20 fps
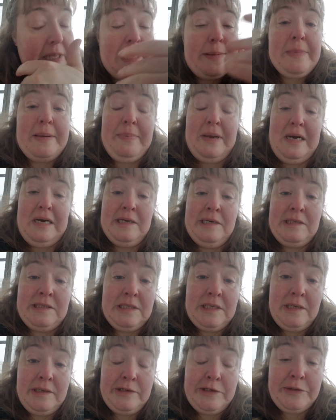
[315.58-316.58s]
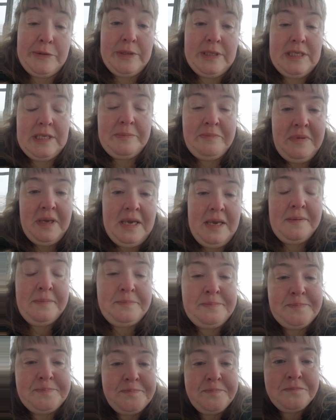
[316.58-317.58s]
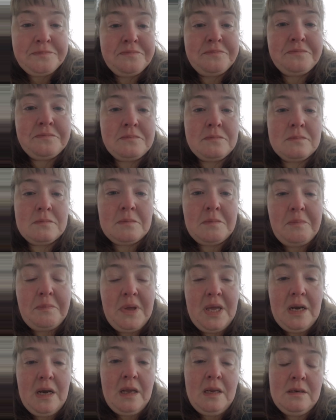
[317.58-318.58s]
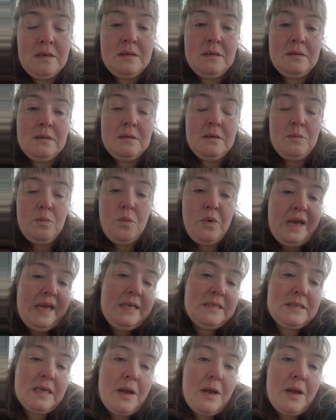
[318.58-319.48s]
my parents didn't do it to me. But in ways,